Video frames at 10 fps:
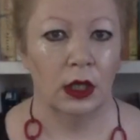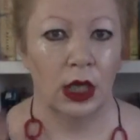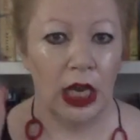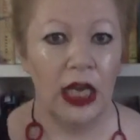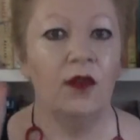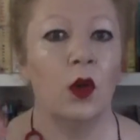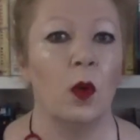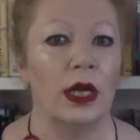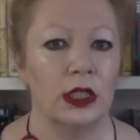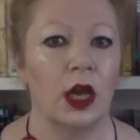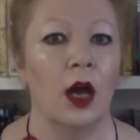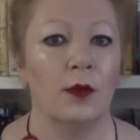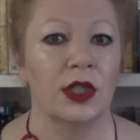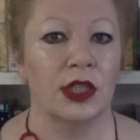even when times are